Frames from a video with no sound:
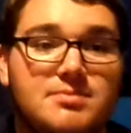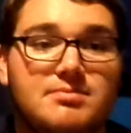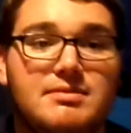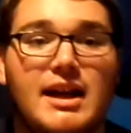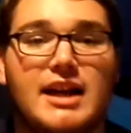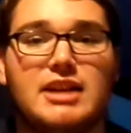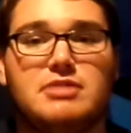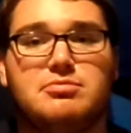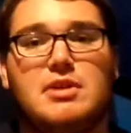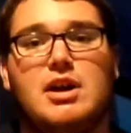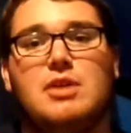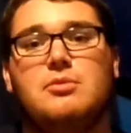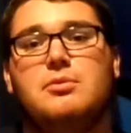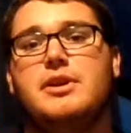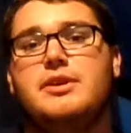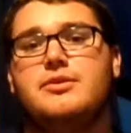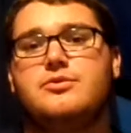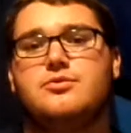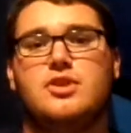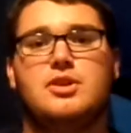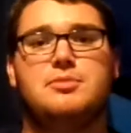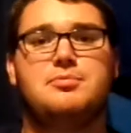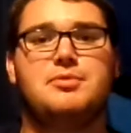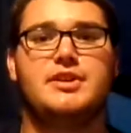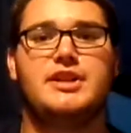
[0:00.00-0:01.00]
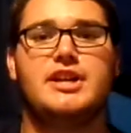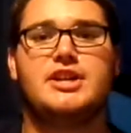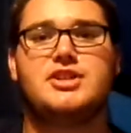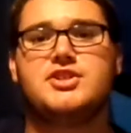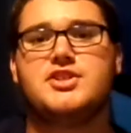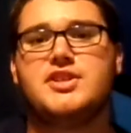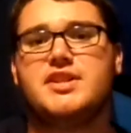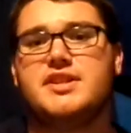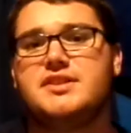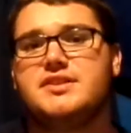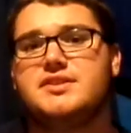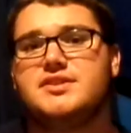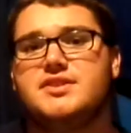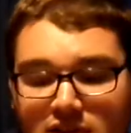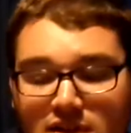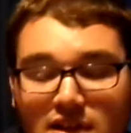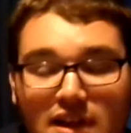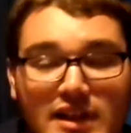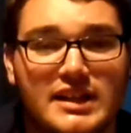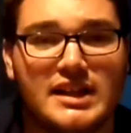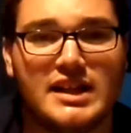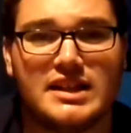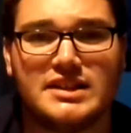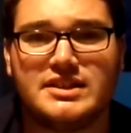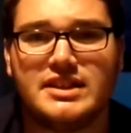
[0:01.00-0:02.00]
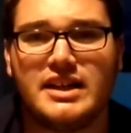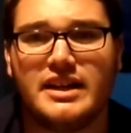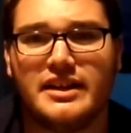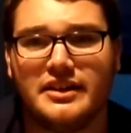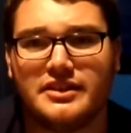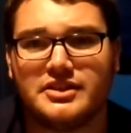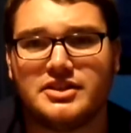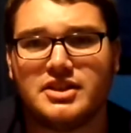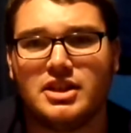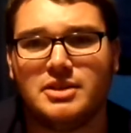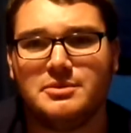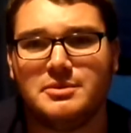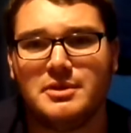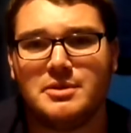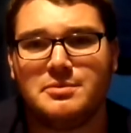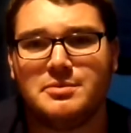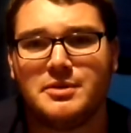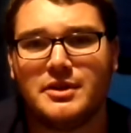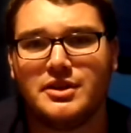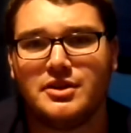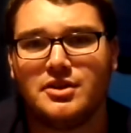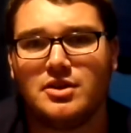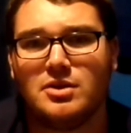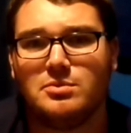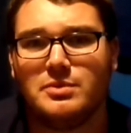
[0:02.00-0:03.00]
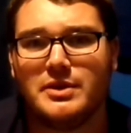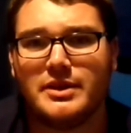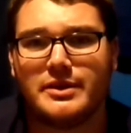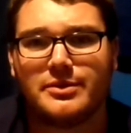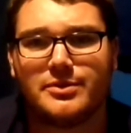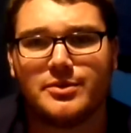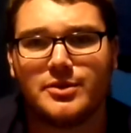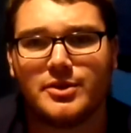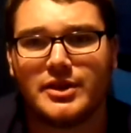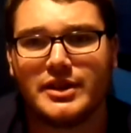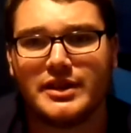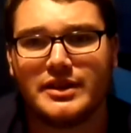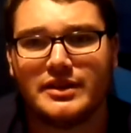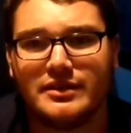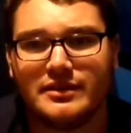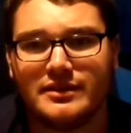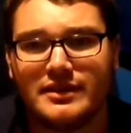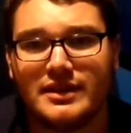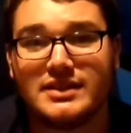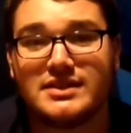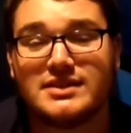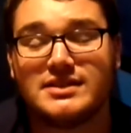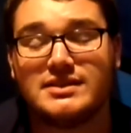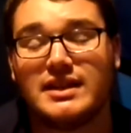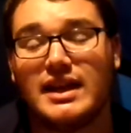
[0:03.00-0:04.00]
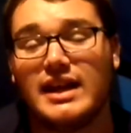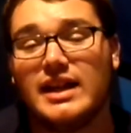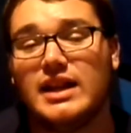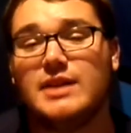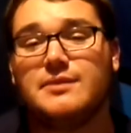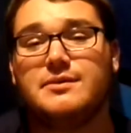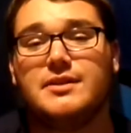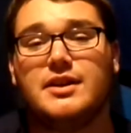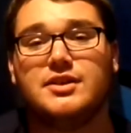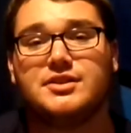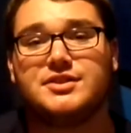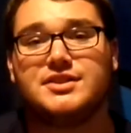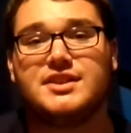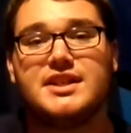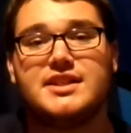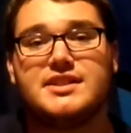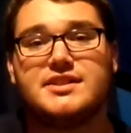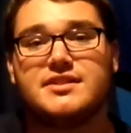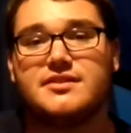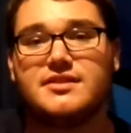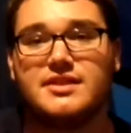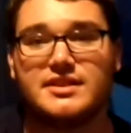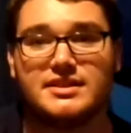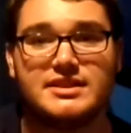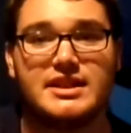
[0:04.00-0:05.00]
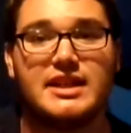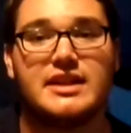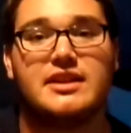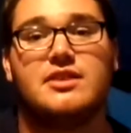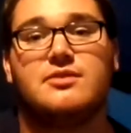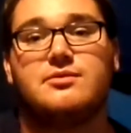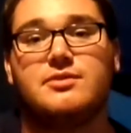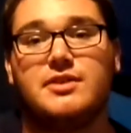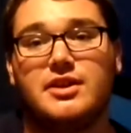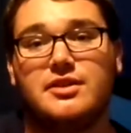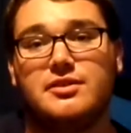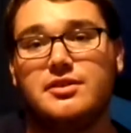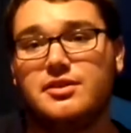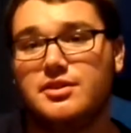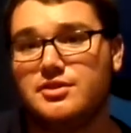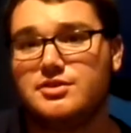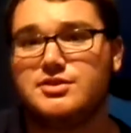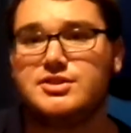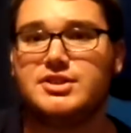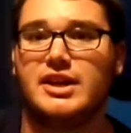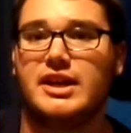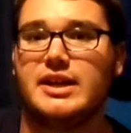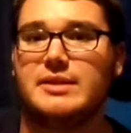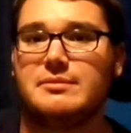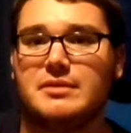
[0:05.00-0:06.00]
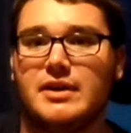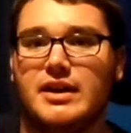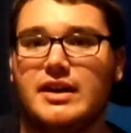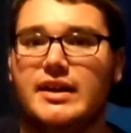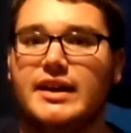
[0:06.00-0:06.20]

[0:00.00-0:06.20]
That's my Week 3 predictions. Like I said, it's going to be a pretty good Week 3. This NFL season is taking really good shape right